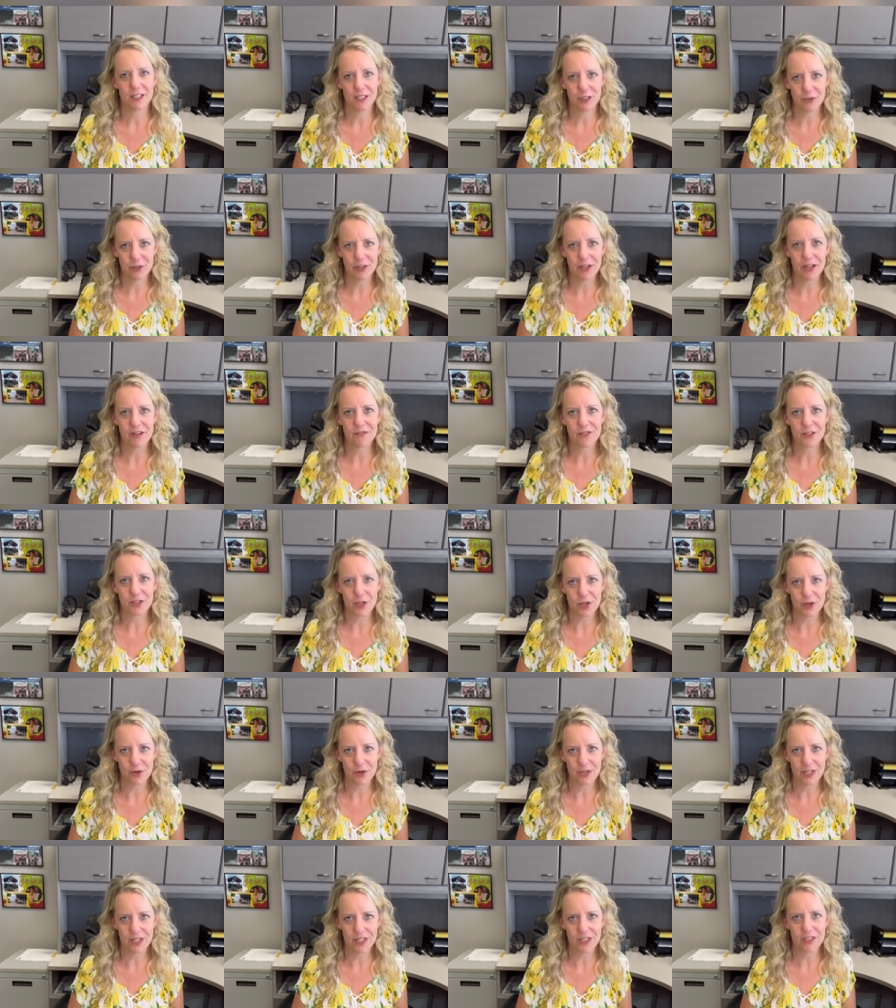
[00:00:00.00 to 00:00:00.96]
you will have to
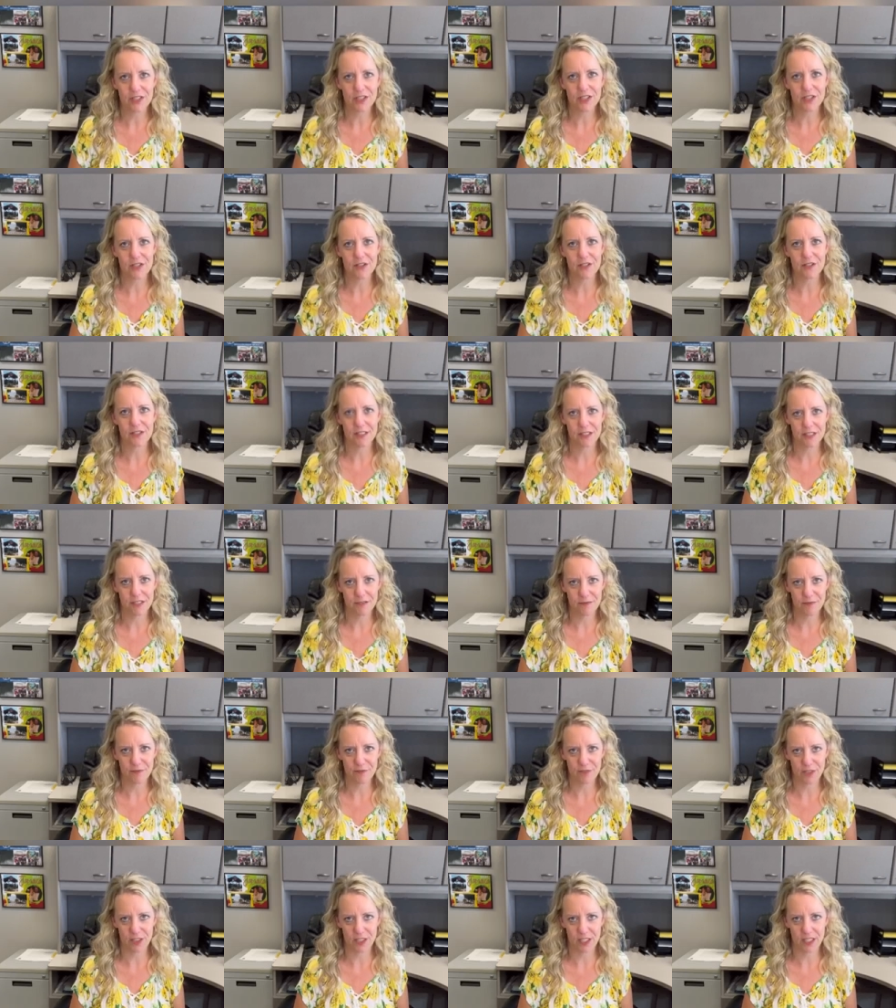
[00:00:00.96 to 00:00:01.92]
go into your
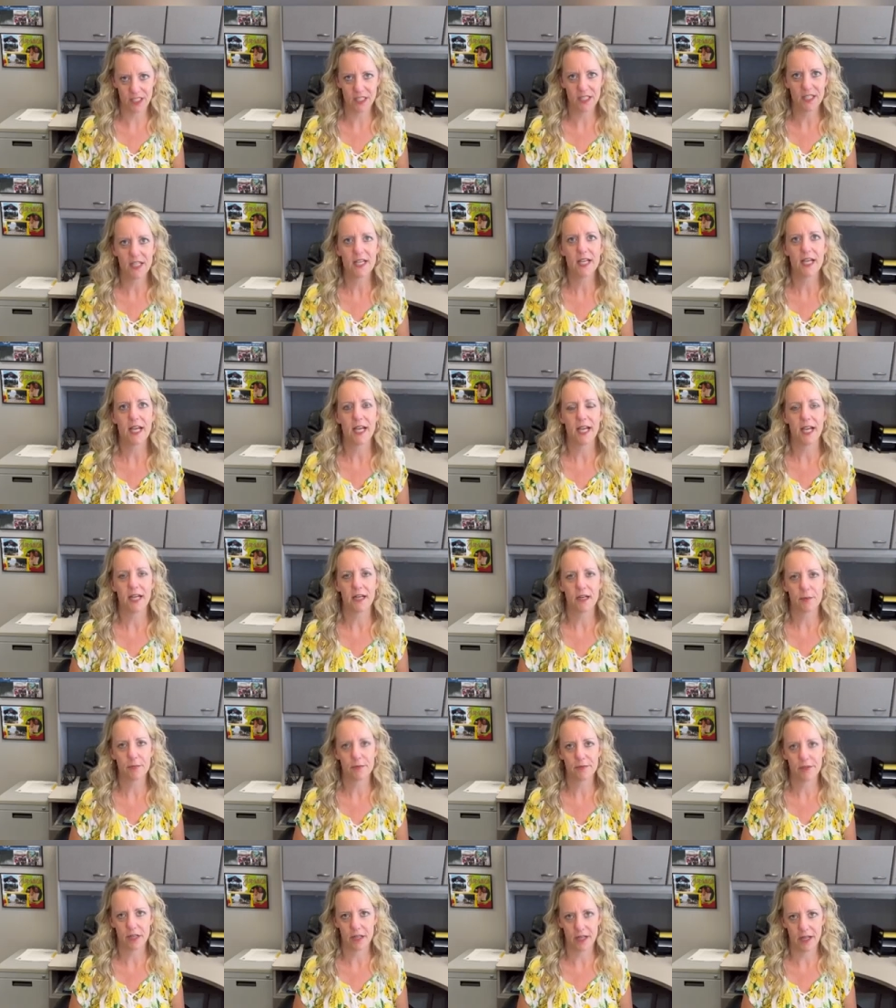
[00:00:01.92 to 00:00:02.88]
DMV and
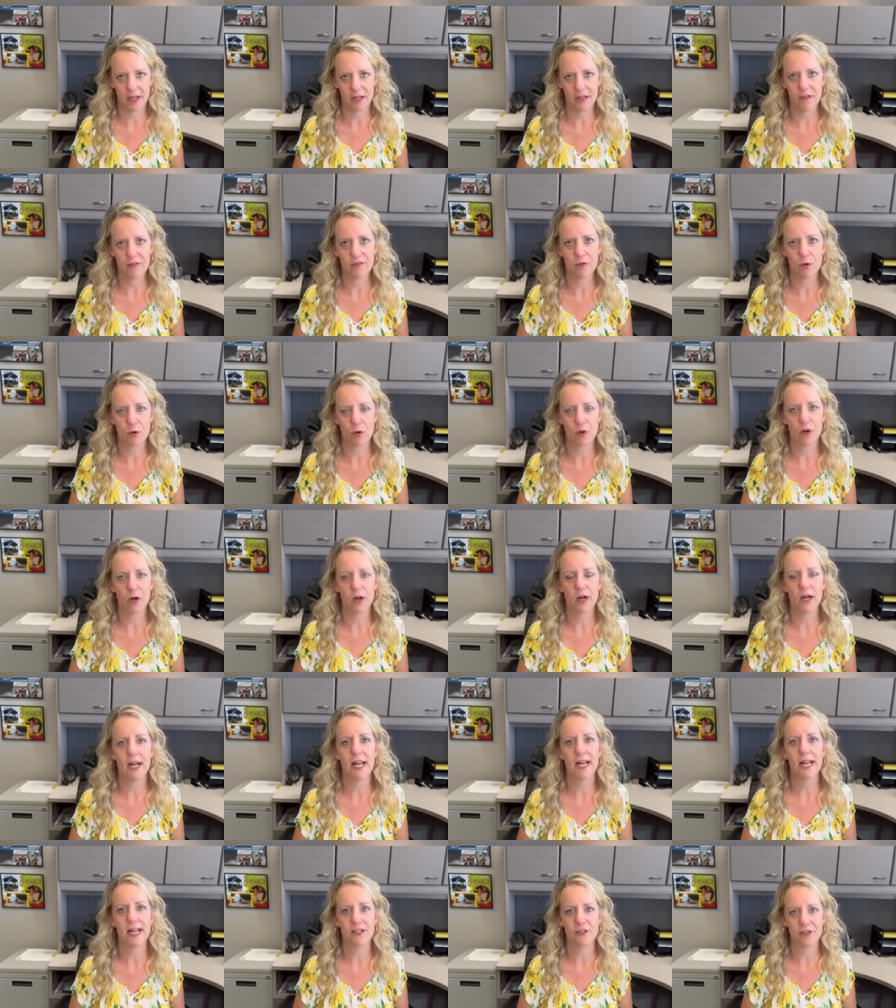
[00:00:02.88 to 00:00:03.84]
apply
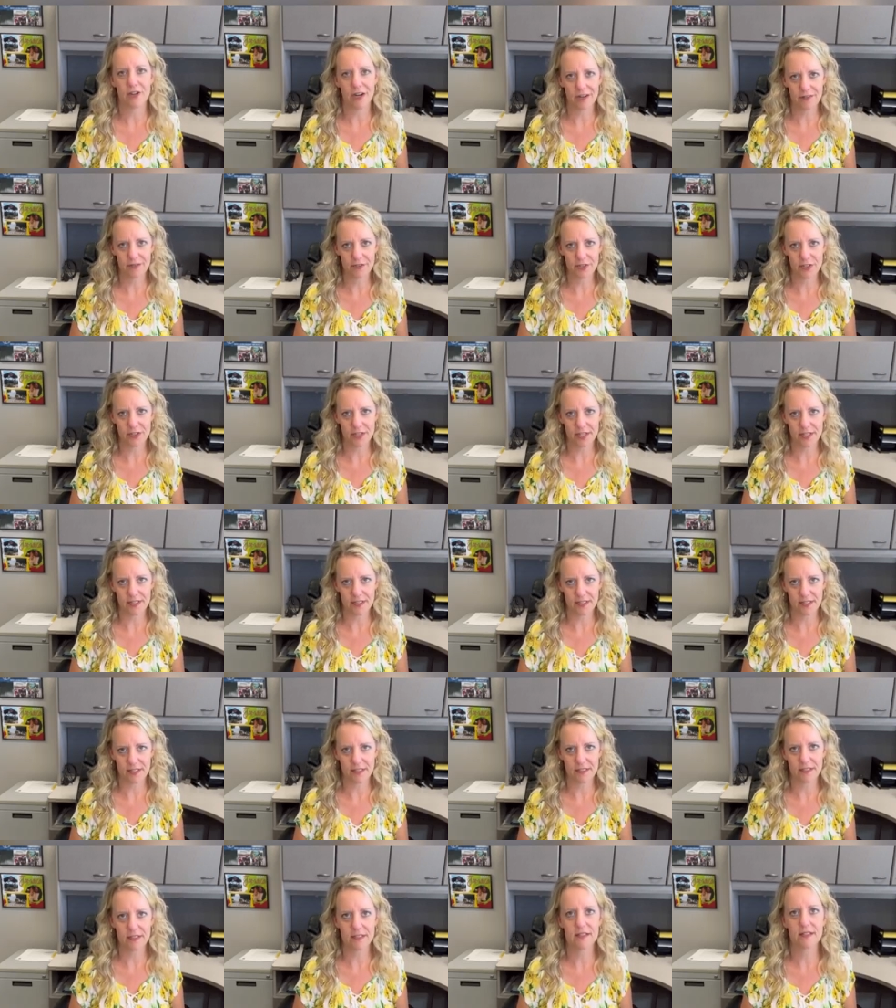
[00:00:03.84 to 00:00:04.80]
for a driver's
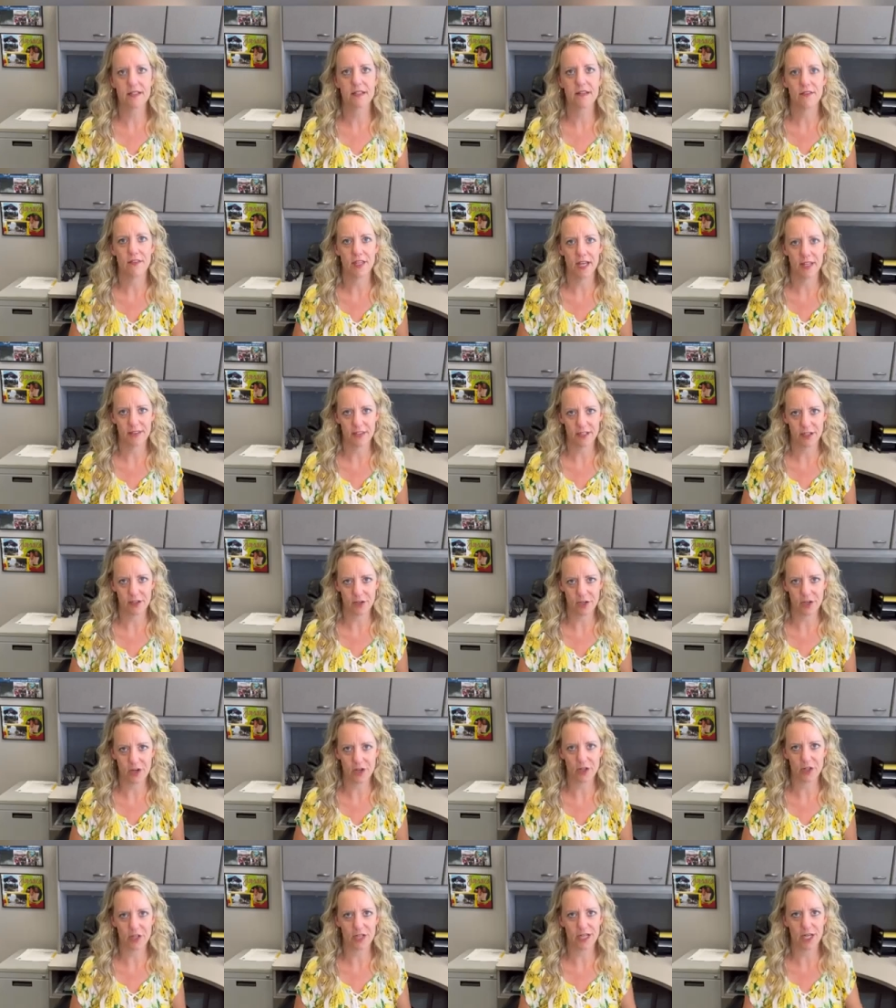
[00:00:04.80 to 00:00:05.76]
license that they are
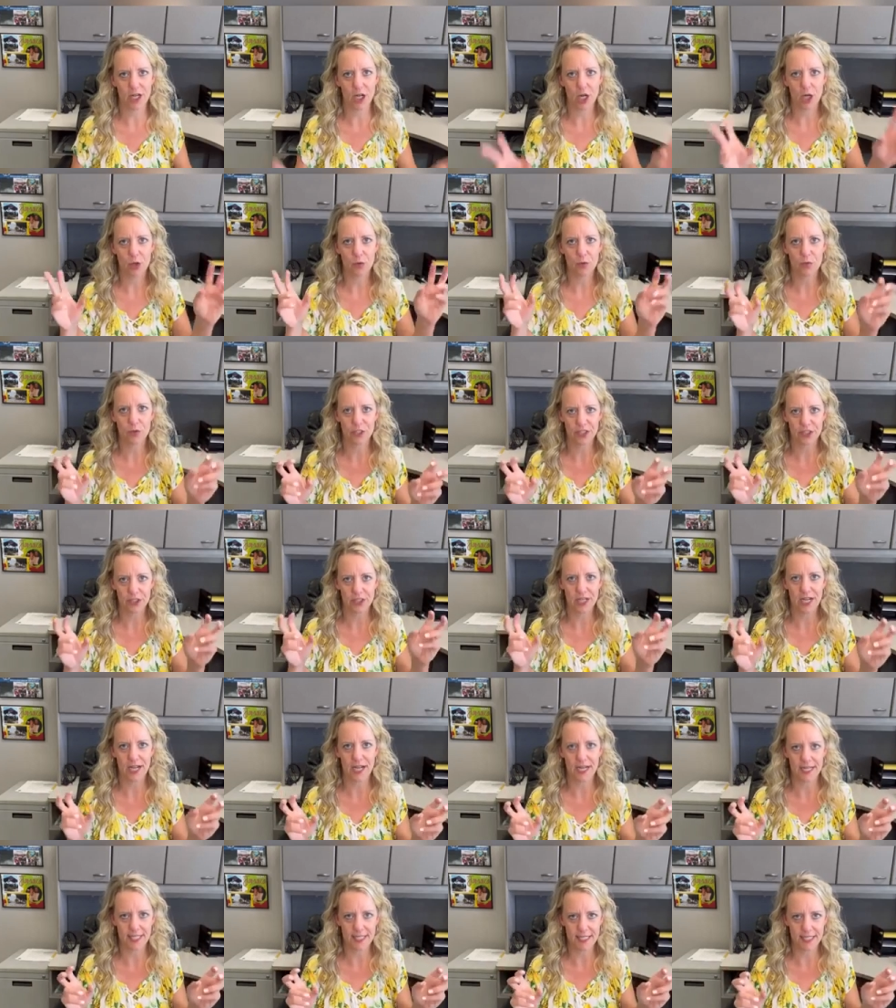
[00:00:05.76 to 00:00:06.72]
calling a real
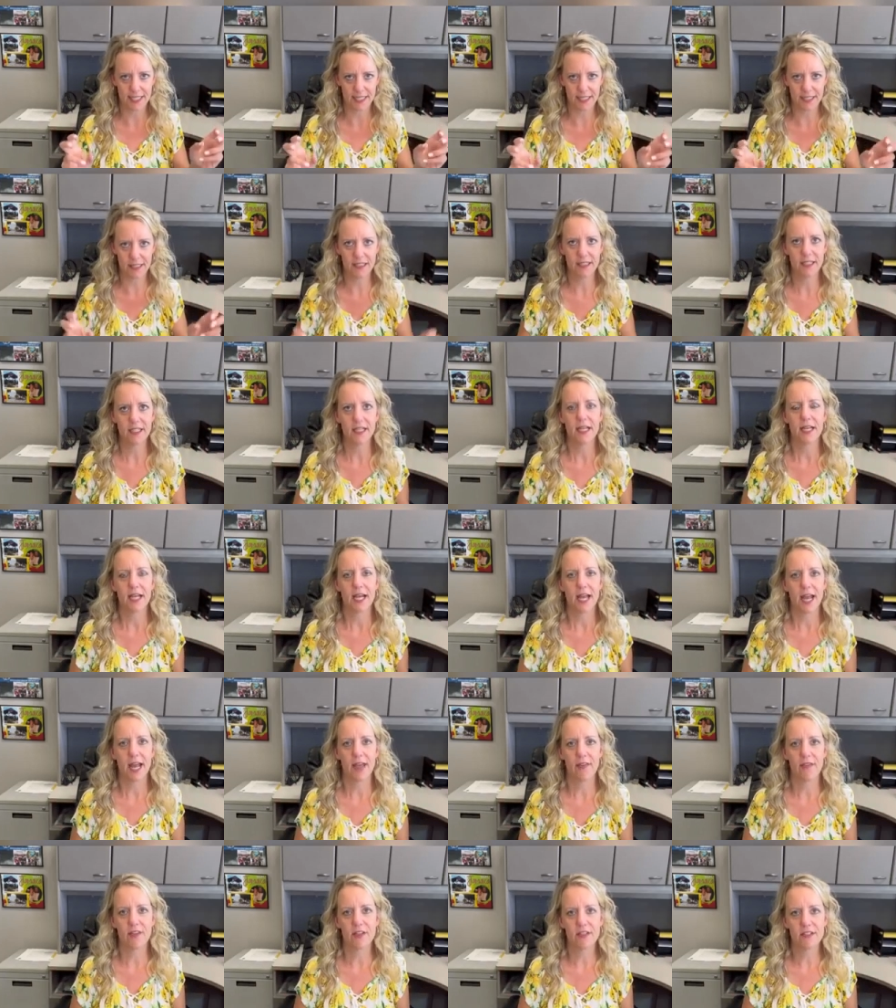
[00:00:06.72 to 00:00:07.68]
ID.
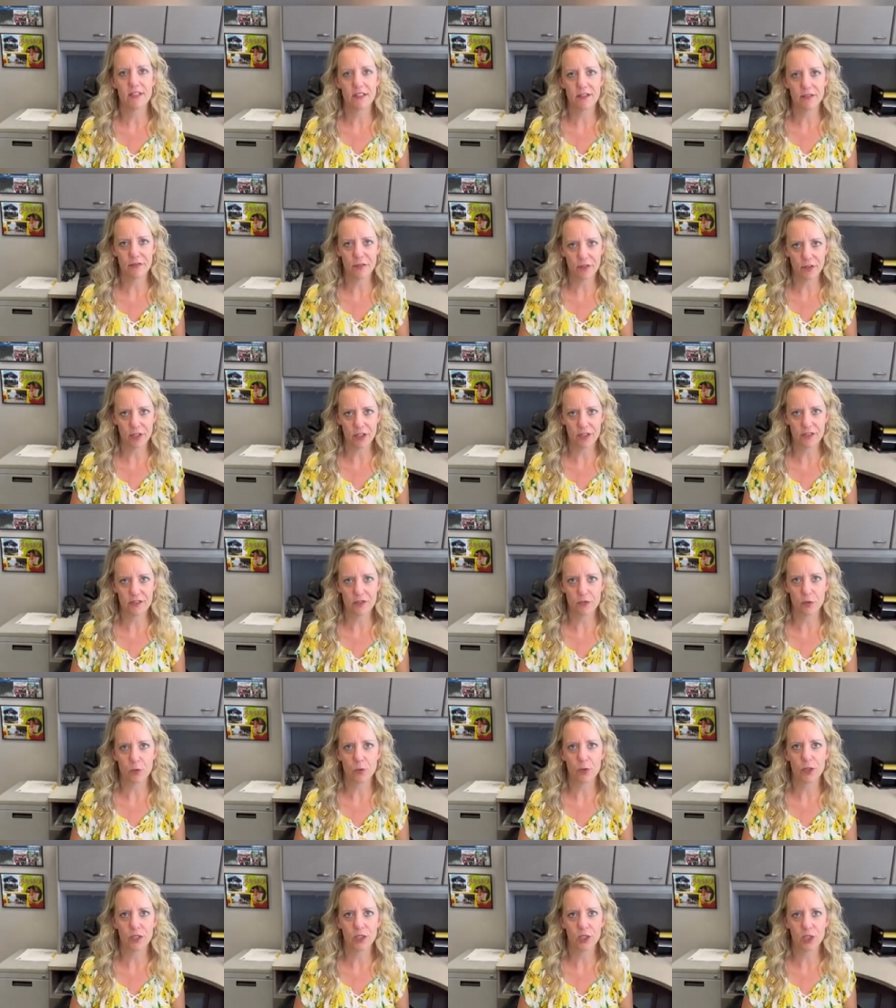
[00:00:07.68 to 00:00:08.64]
And the difference, or
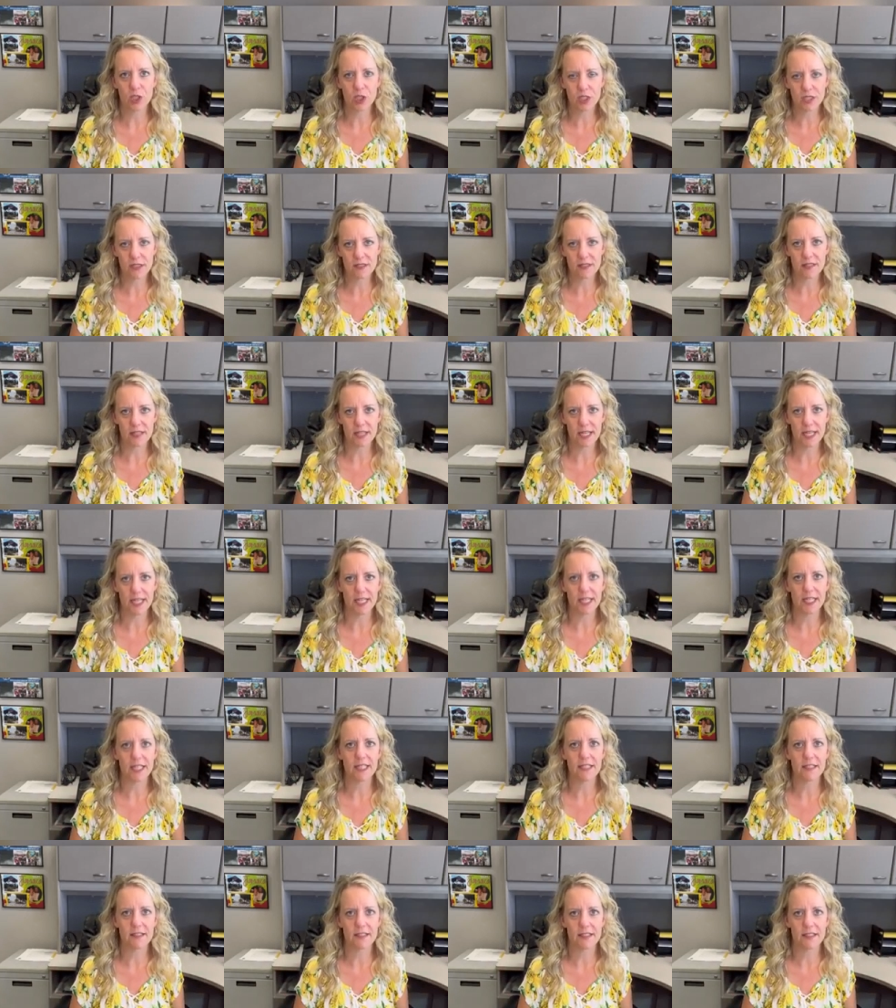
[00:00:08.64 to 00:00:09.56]
what it looks like, is